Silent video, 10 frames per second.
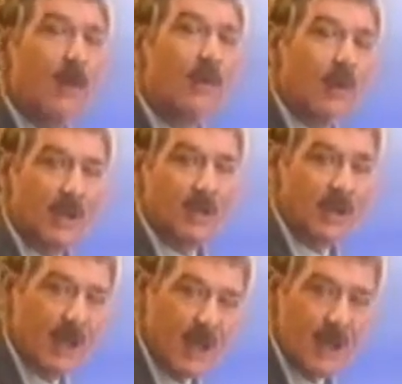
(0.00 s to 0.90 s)
Now, earlier
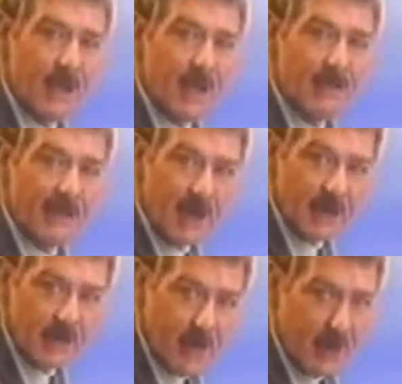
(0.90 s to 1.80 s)
today, I
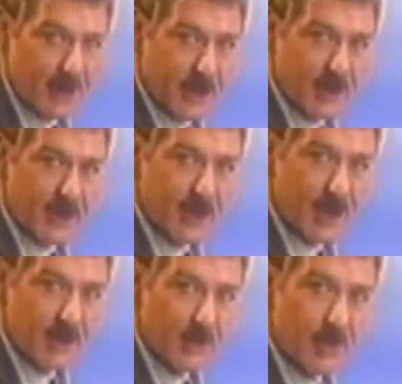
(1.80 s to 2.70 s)
filed a project
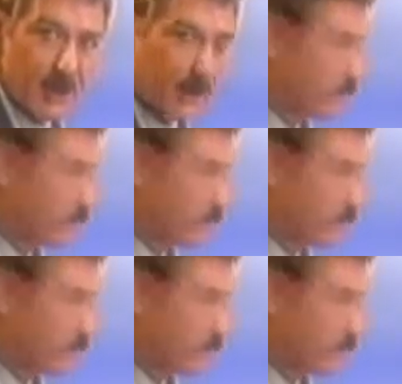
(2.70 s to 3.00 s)
schedule